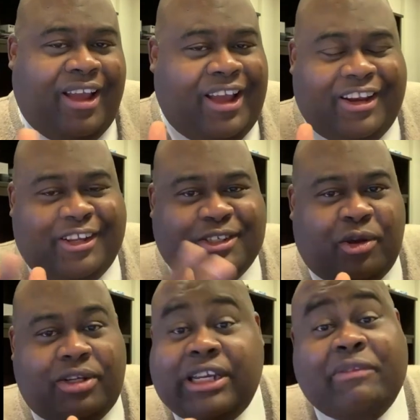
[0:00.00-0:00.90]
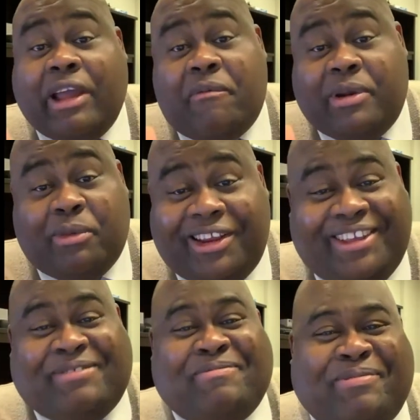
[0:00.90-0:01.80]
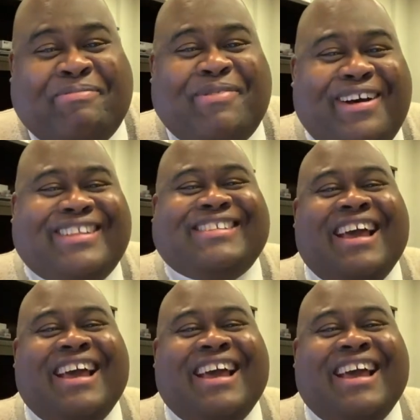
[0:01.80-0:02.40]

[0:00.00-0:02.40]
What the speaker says: And so she never gave me the money, but